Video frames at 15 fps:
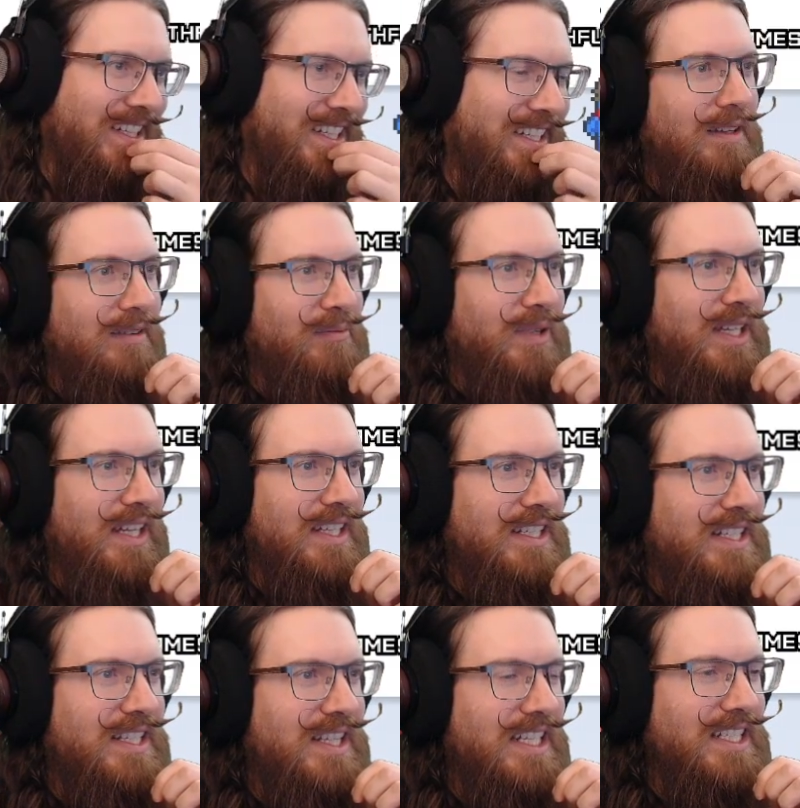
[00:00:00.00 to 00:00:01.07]
but yeah,
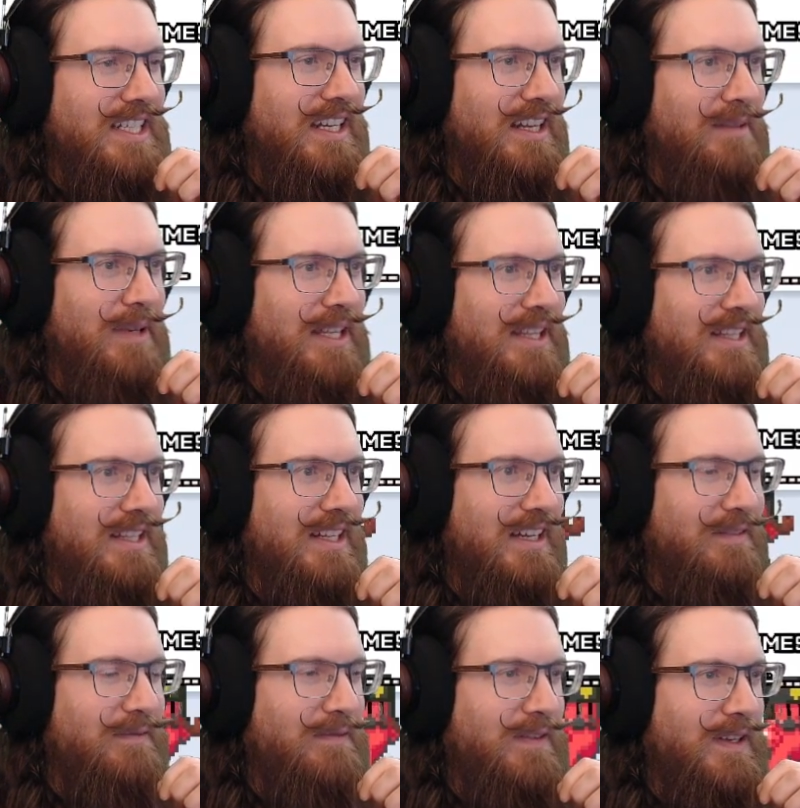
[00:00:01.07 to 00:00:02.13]
that's that's kind of the method that
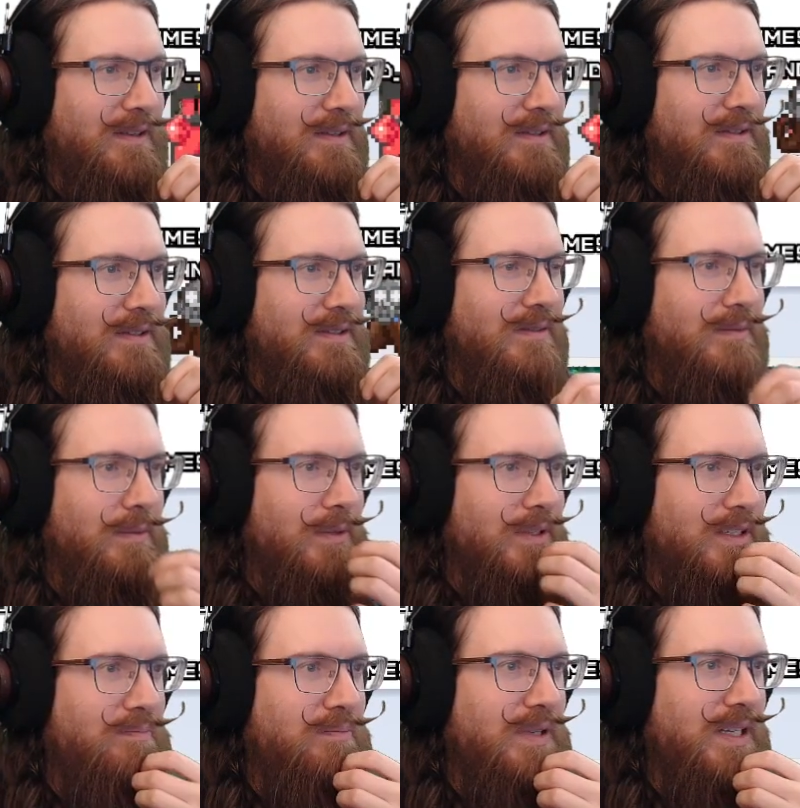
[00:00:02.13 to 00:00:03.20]
I've found
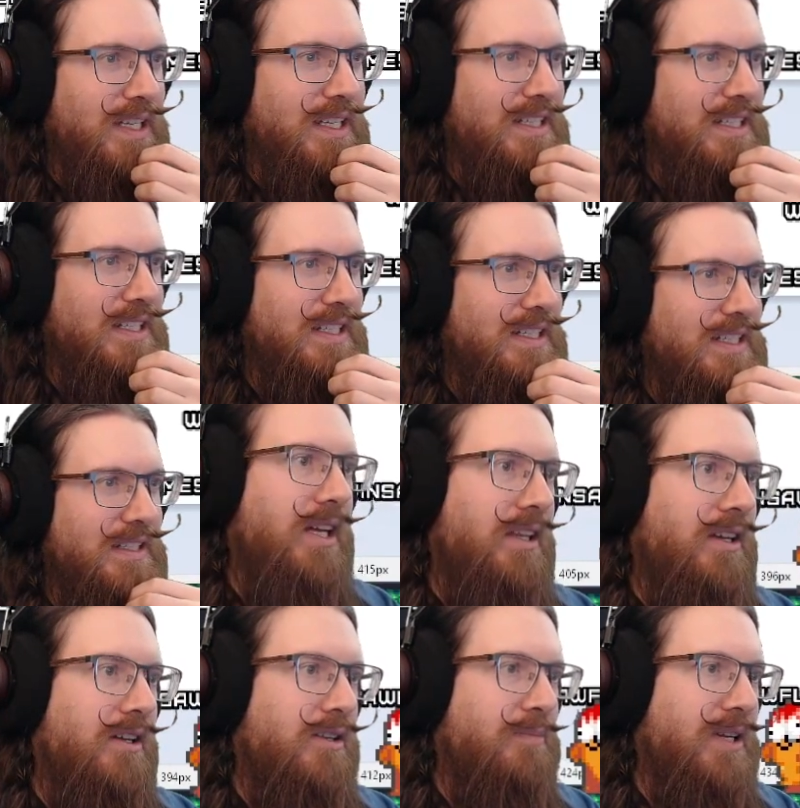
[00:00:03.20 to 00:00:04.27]
works best.
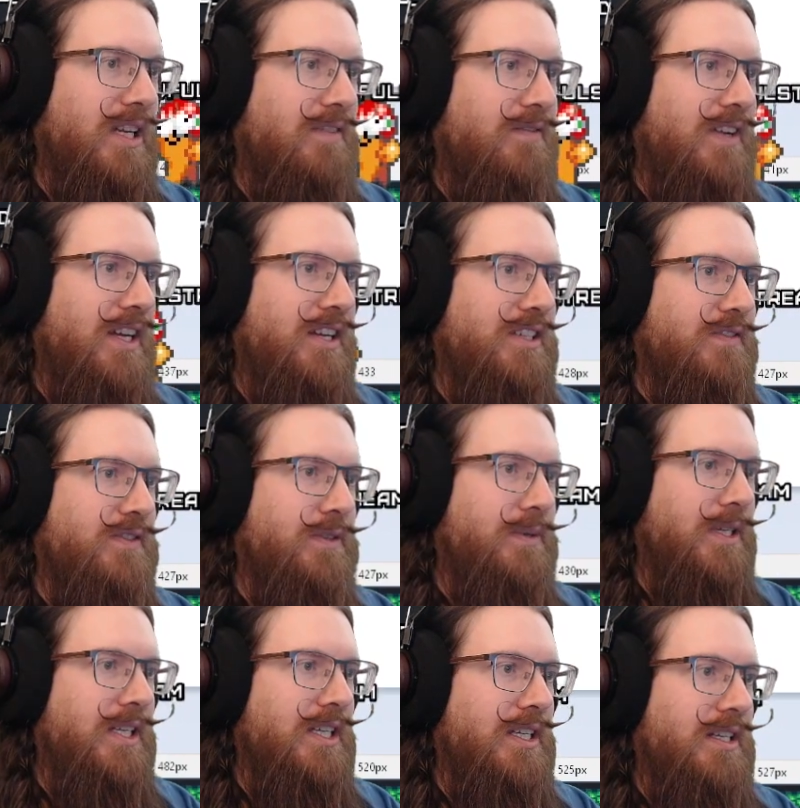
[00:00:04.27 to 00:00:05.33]
The other big advantage of
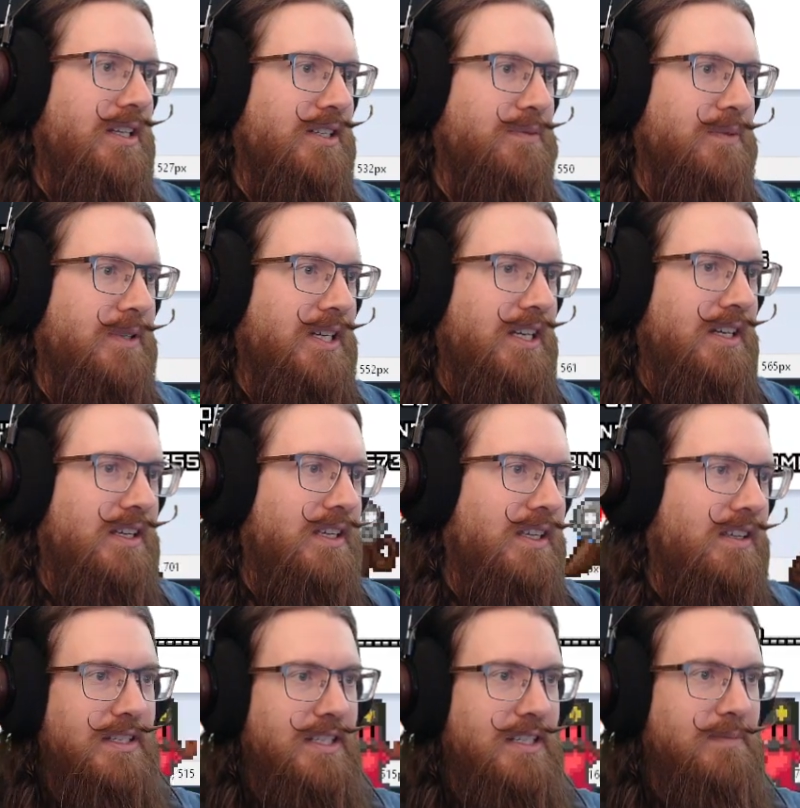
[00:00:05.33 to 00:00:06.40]
doing it this way
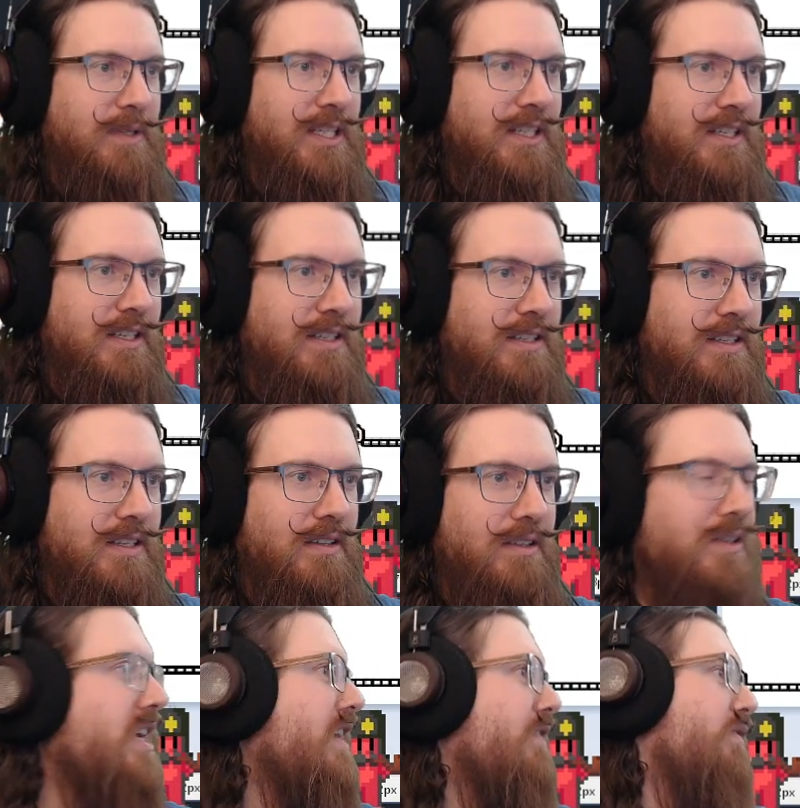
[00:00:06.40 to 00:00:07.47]
is because
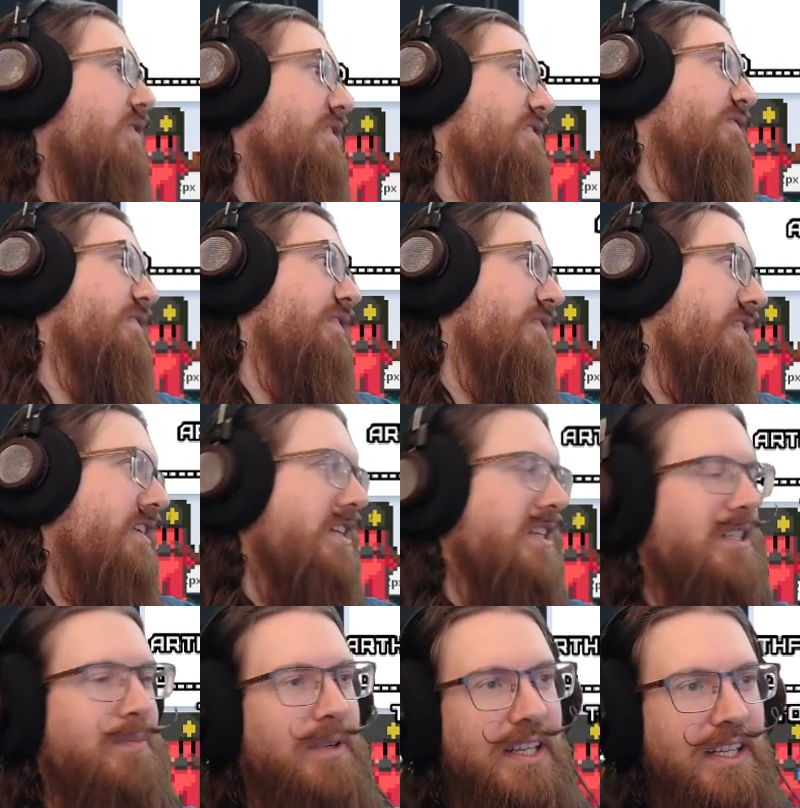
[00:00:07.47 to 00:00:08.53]
you can have lots of different
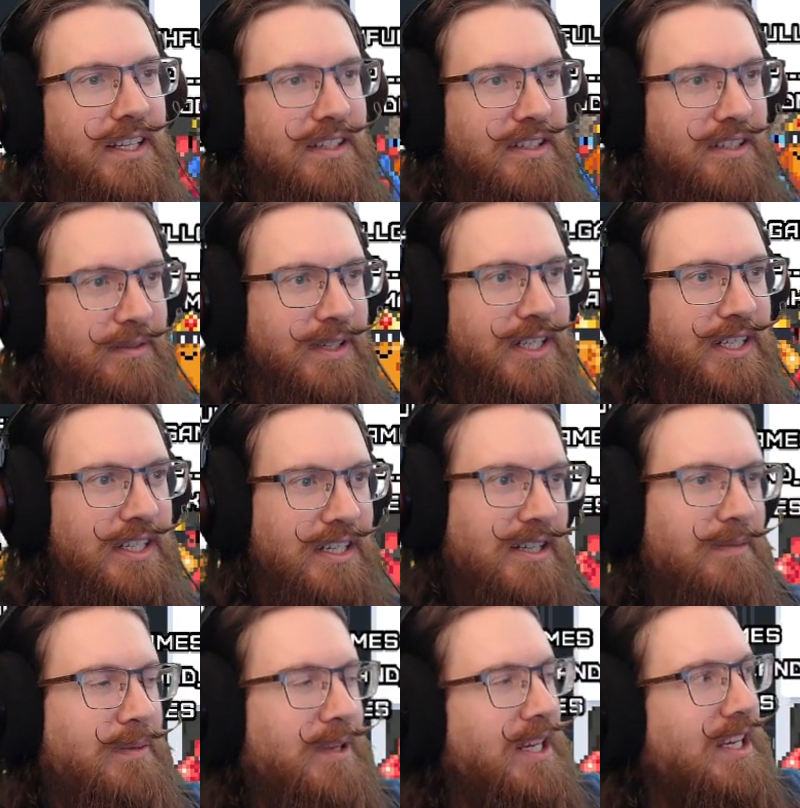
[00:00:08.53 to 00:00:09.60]
things applying acceleration
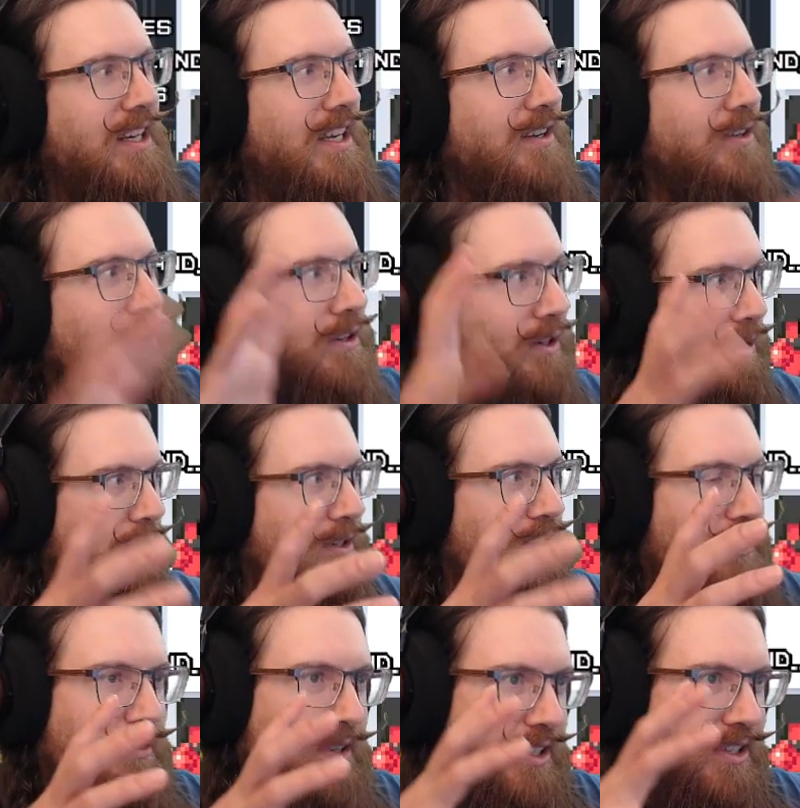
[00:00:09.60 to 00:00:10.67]
and depending on how your code
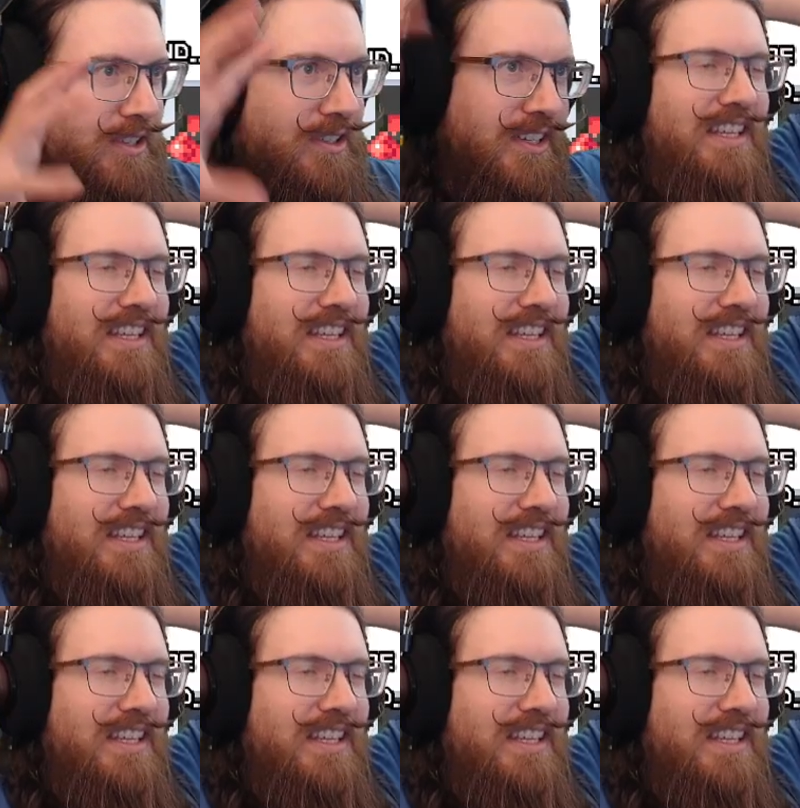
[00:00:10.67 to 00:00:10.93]
is structured